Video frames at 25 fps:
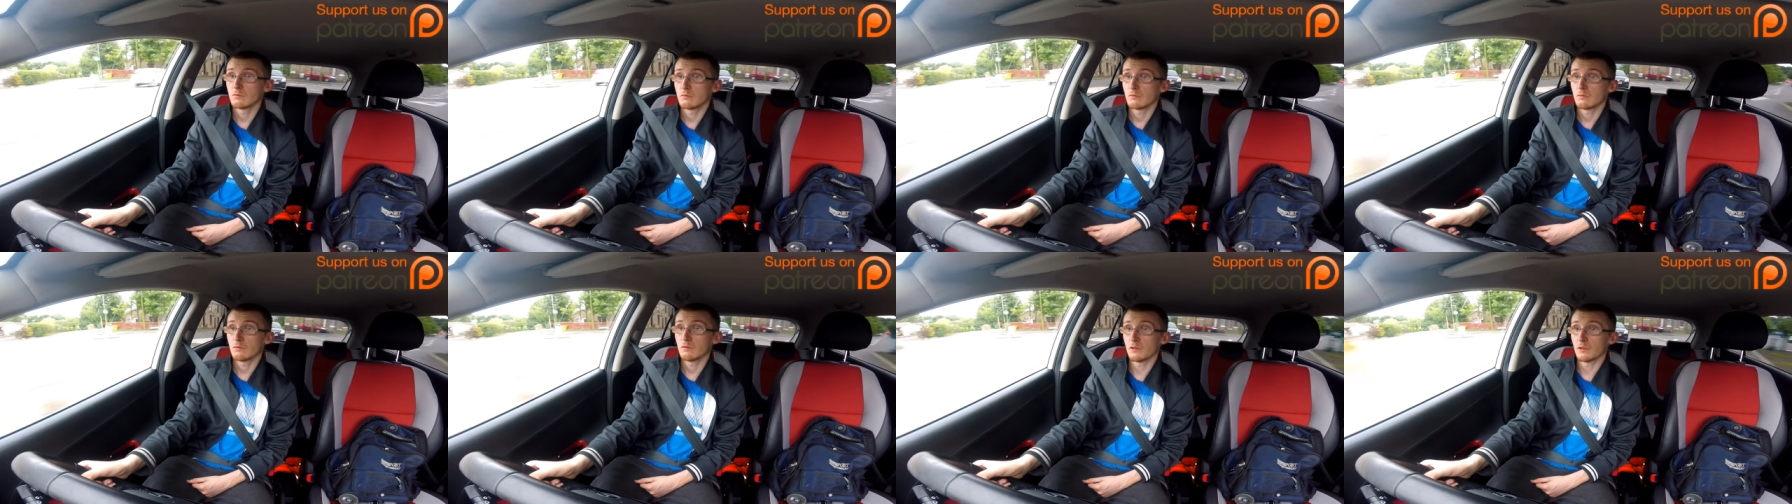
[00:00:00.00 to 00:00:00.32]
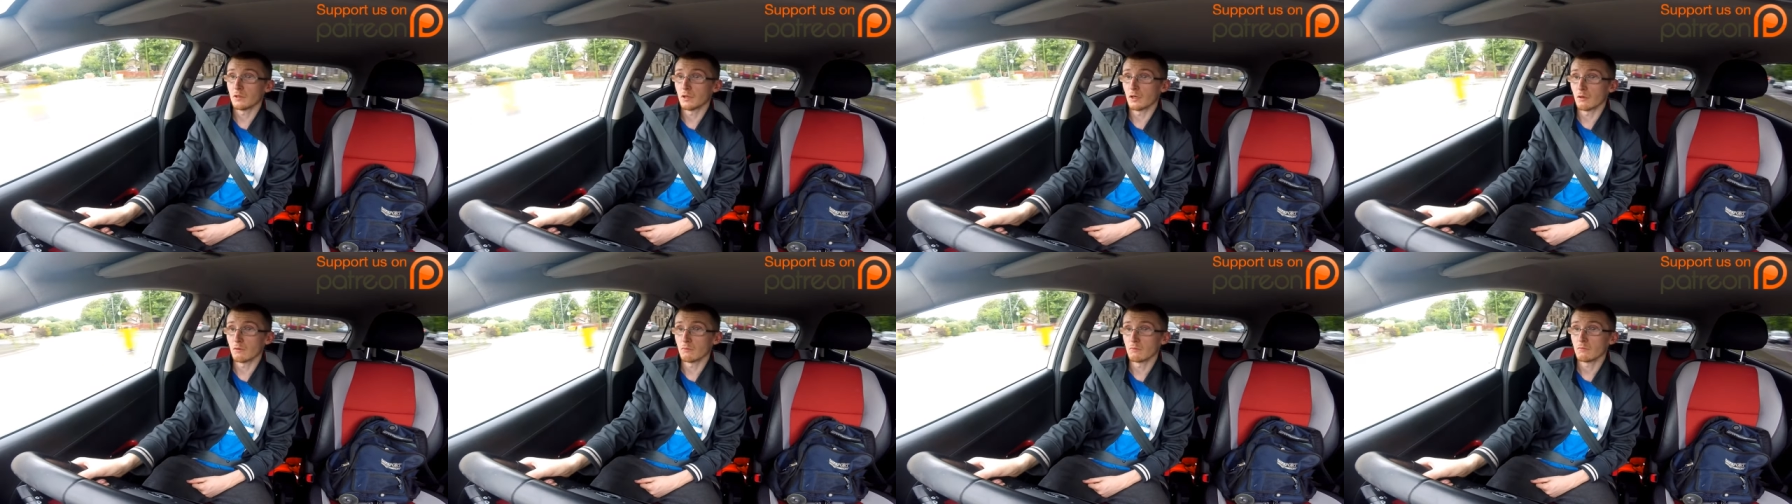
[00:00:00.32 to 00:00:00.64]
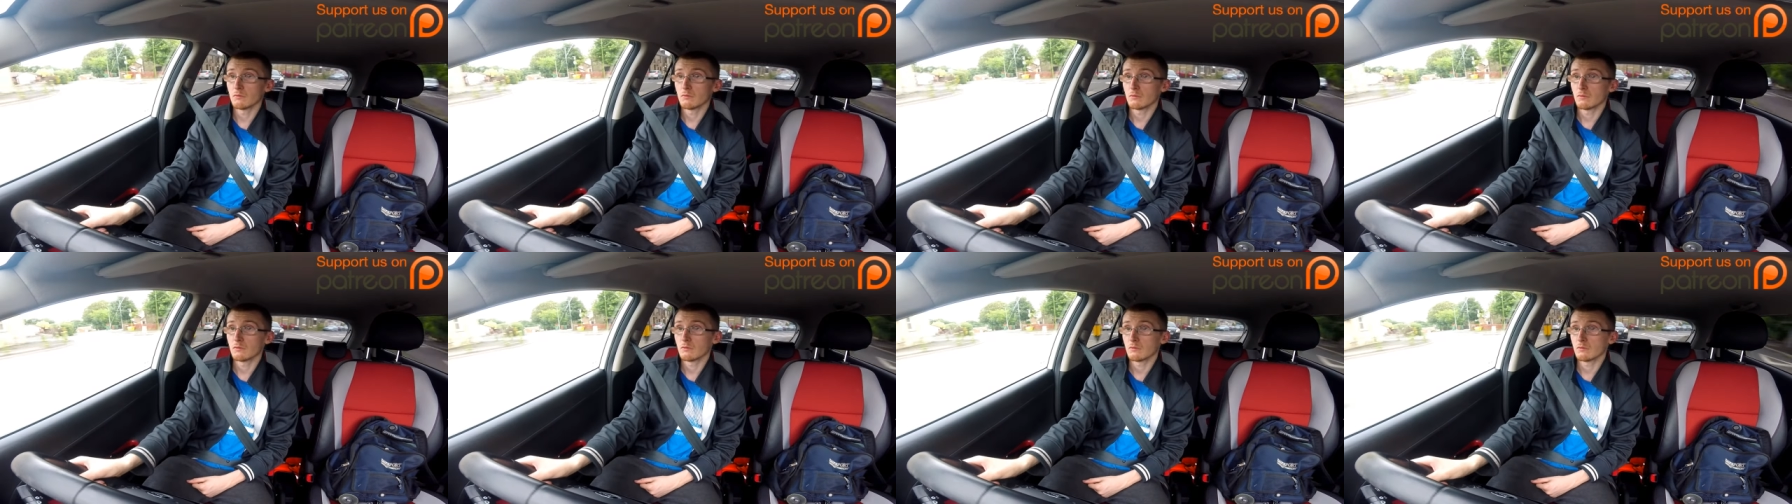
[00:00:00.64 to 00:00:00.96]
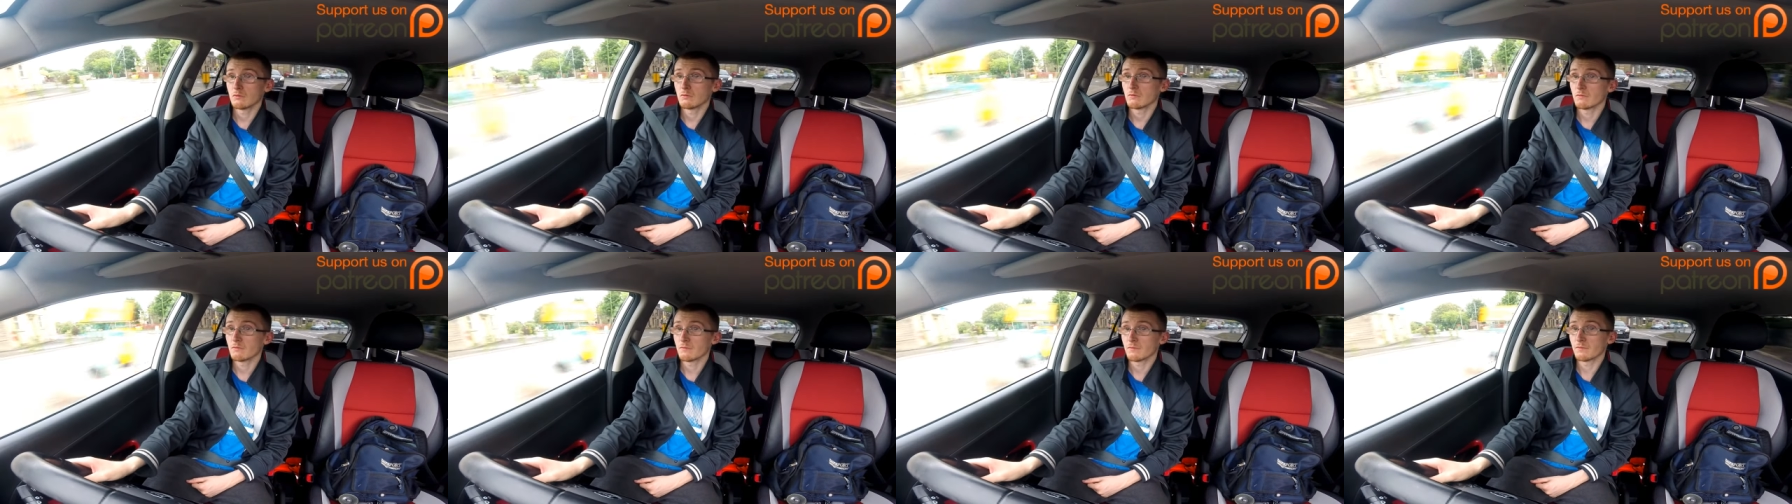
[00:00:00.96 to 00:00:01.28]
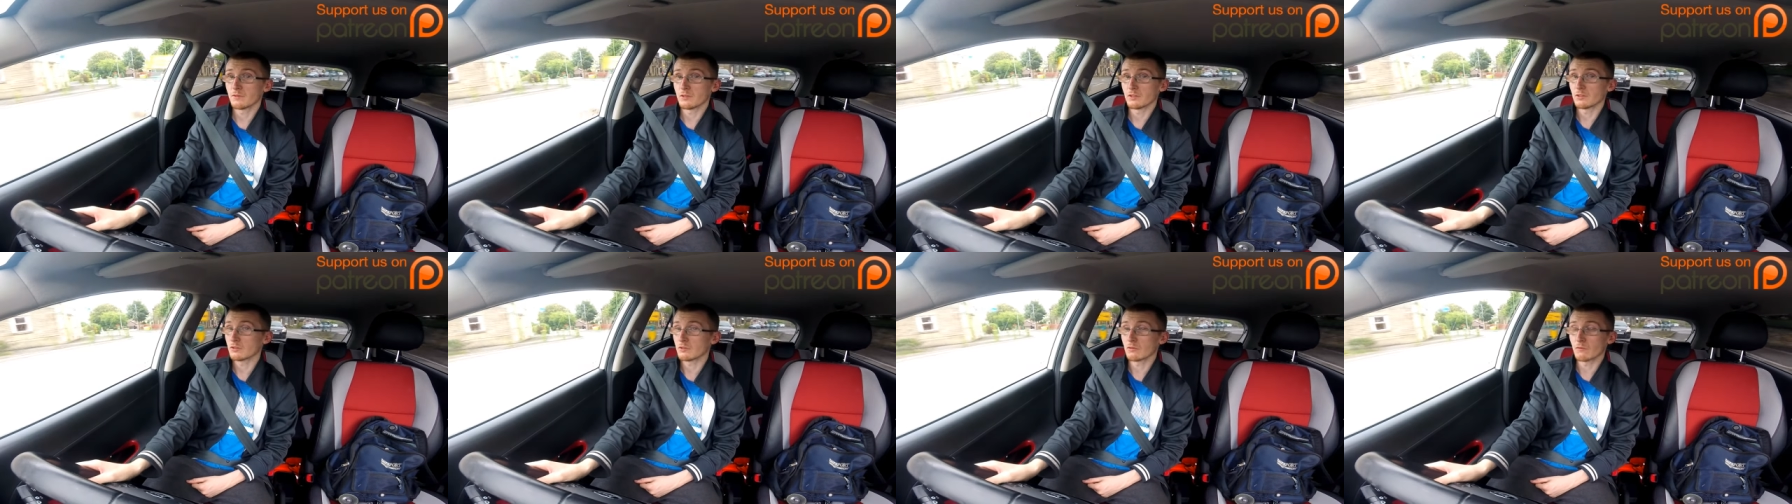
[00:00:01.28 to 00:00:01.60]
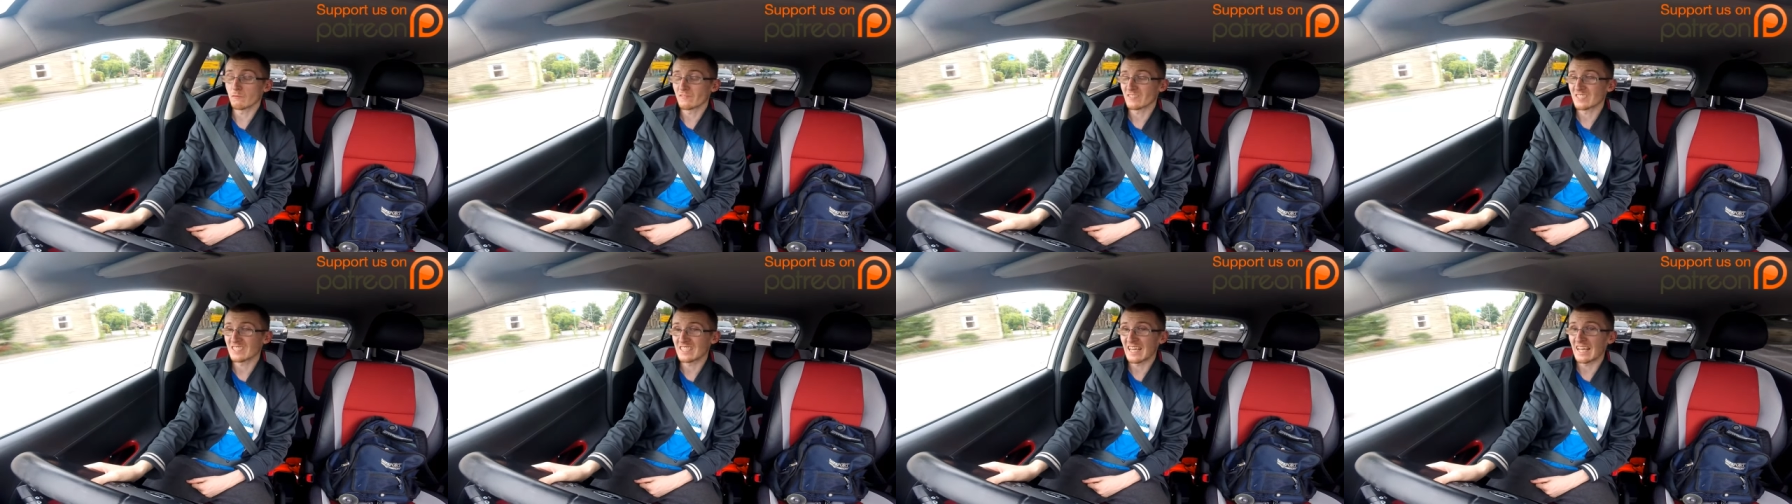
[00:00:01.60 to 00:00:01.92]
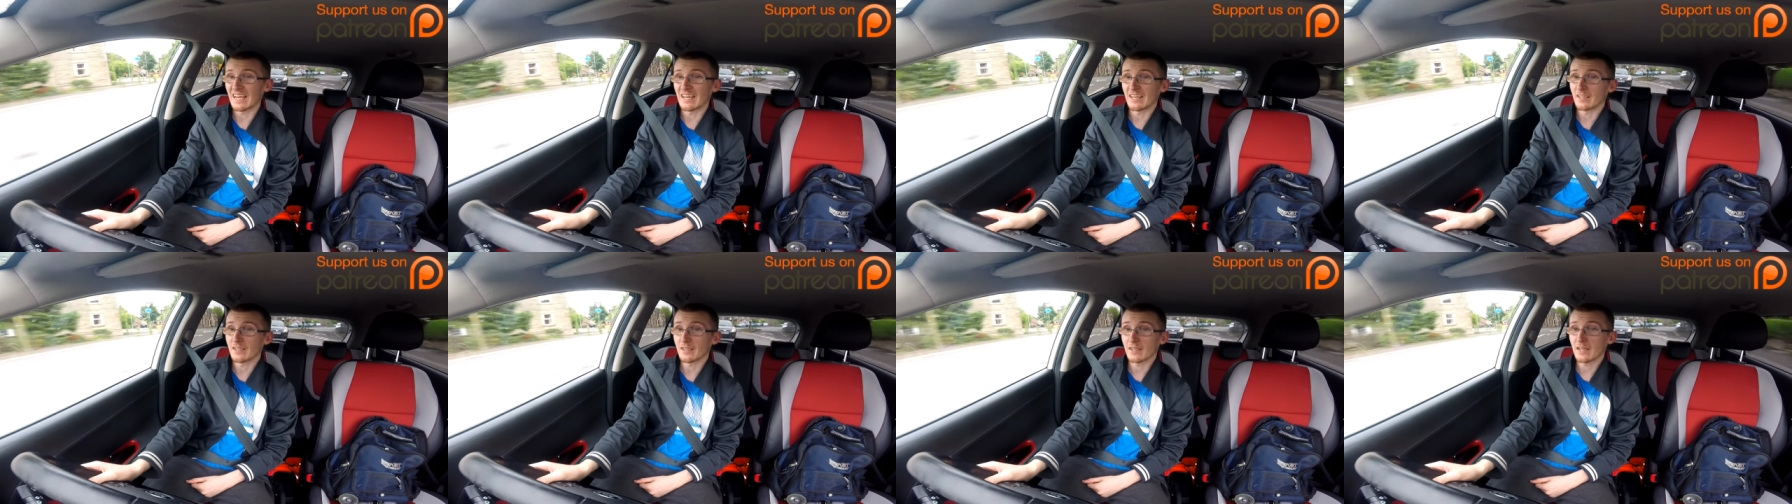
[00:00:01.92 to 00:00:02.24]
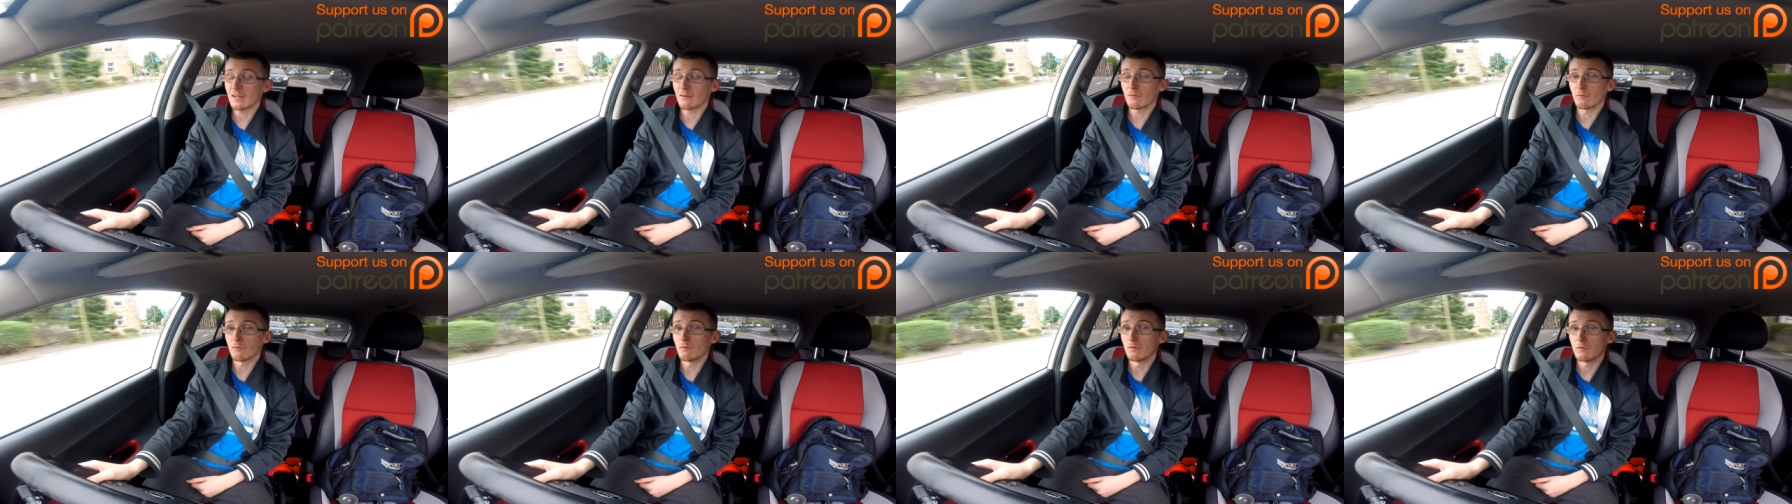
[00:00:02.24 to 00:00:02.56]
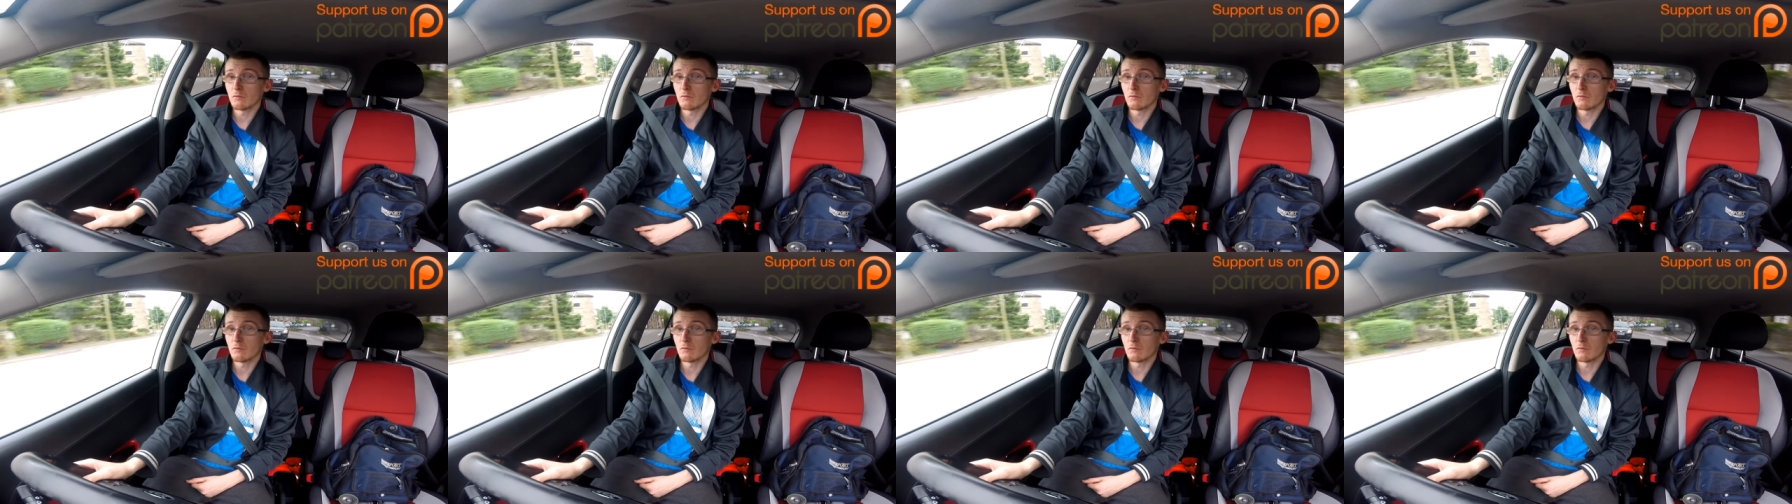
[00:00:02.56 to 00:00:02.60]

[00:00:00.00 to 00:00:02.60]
you know, for stuff to get in and out.